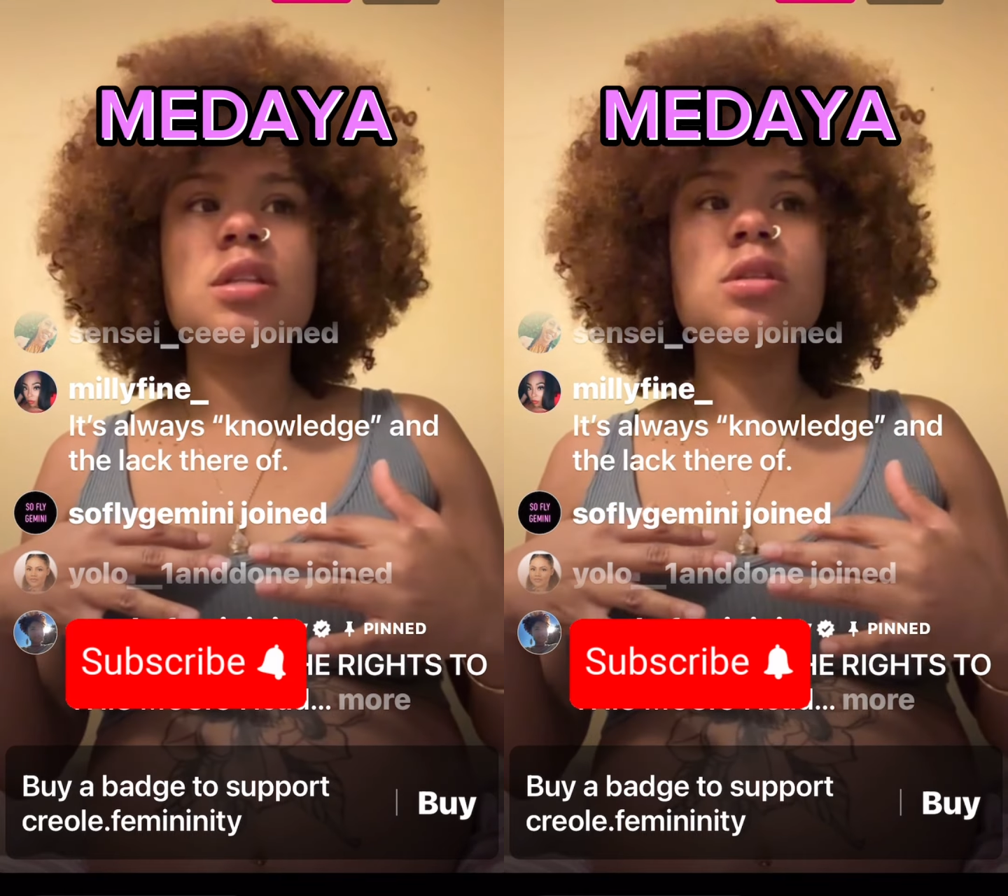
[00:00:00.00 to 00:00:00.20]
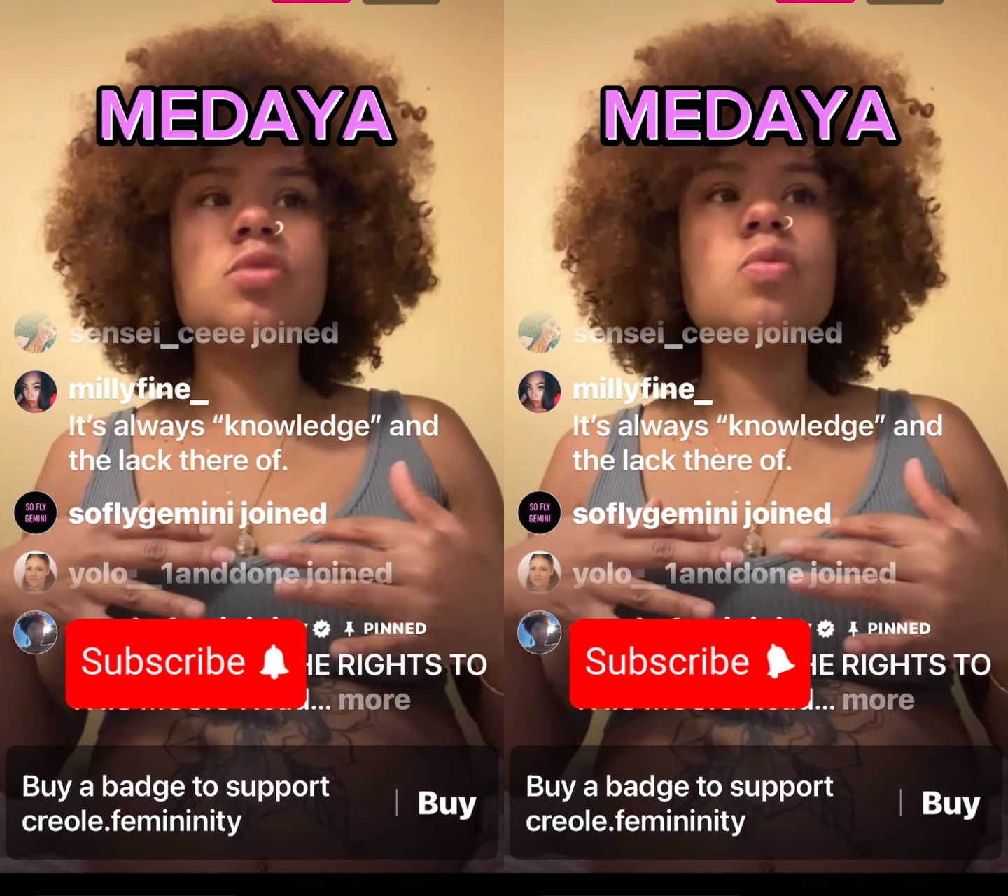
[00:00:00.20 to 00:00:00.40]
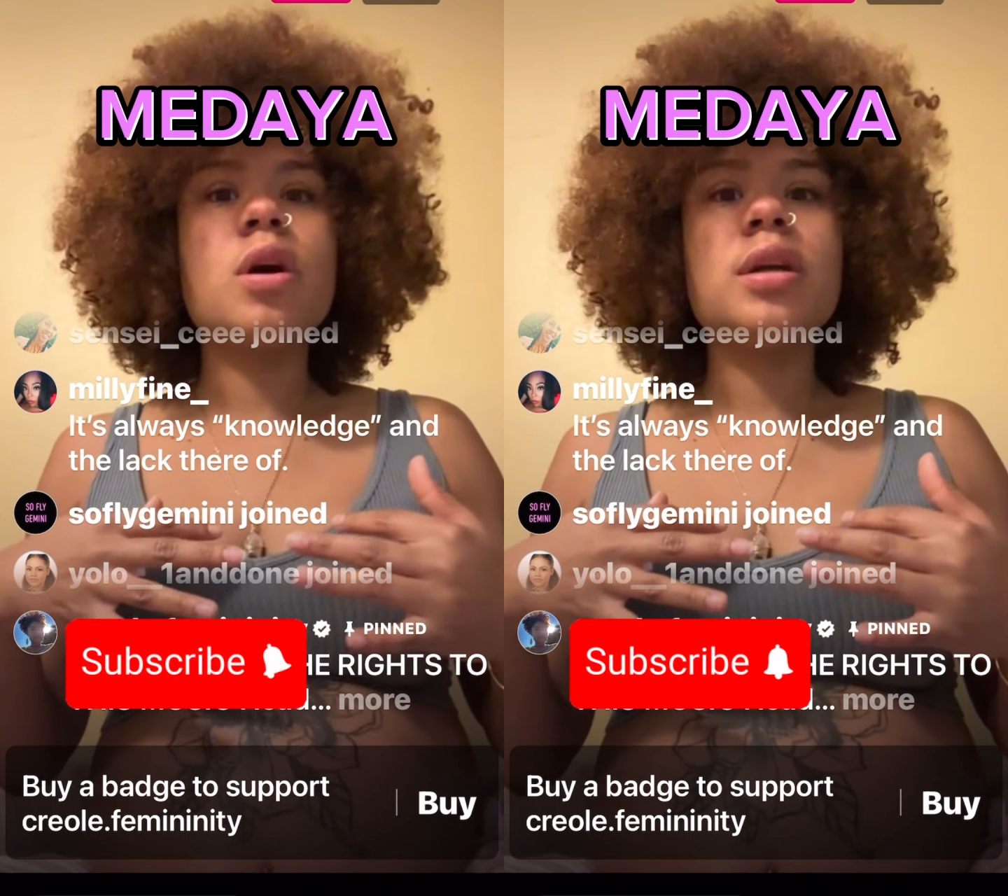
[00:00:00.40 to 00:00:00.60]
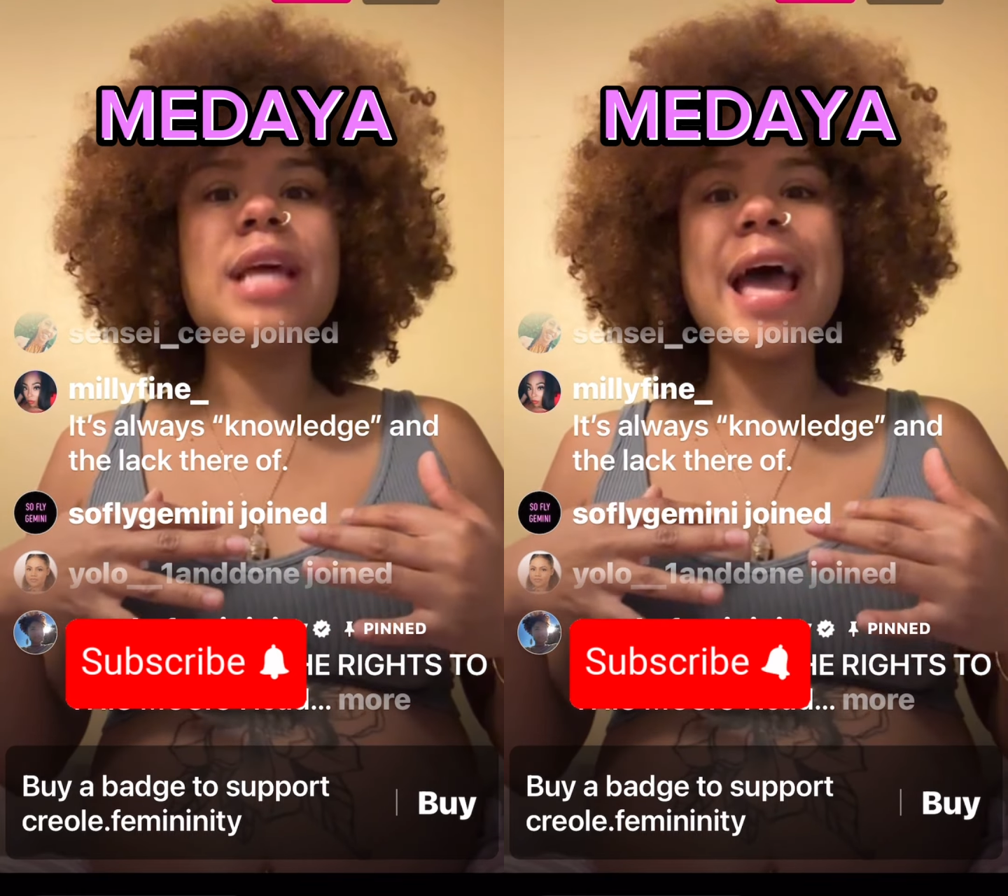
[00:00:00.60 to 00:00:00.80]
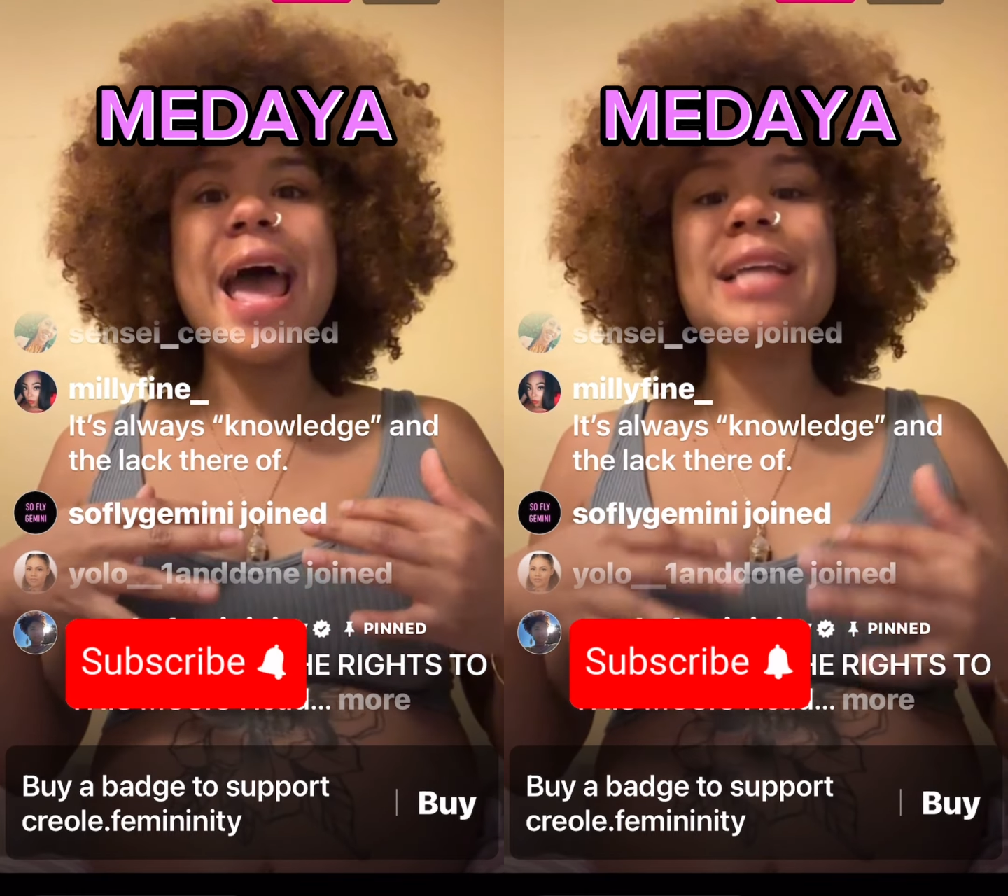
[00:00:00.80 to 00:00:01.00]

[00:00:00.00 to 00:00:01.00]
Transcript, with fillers: in this world that